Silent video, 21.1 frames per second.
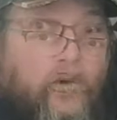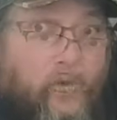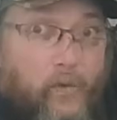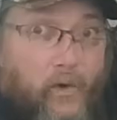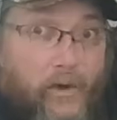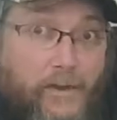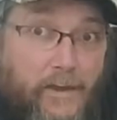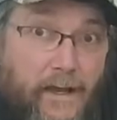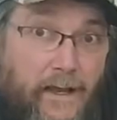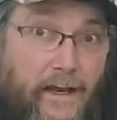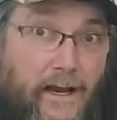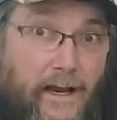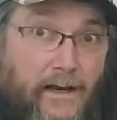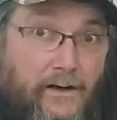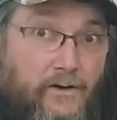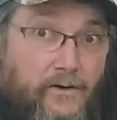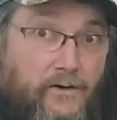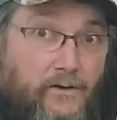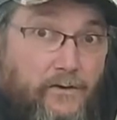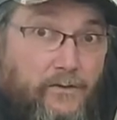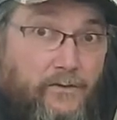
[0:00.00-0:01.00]
One thing I
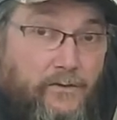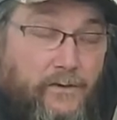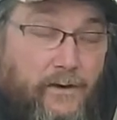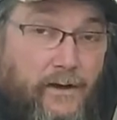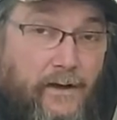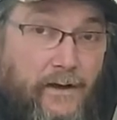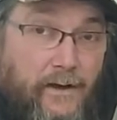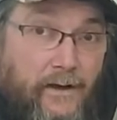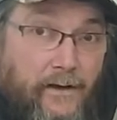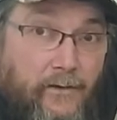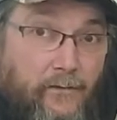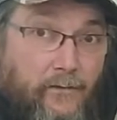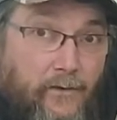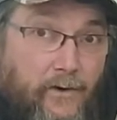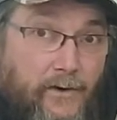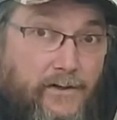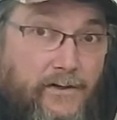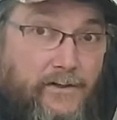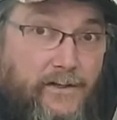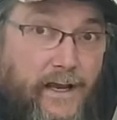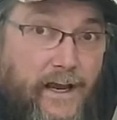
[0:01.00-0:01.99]
do
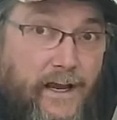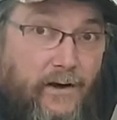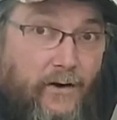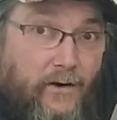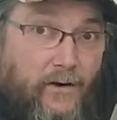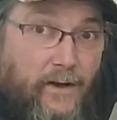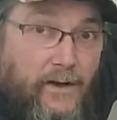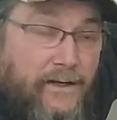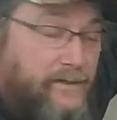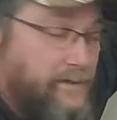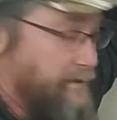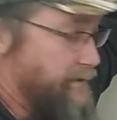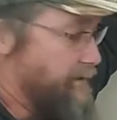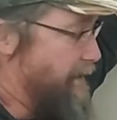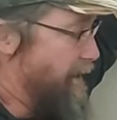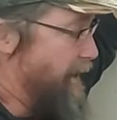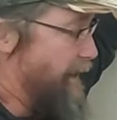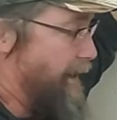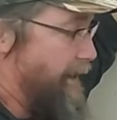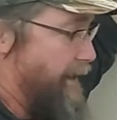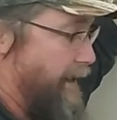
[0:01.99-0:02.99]
would state on this is
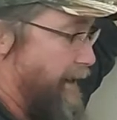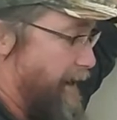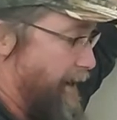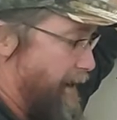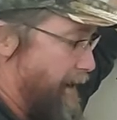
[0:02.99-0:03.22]
that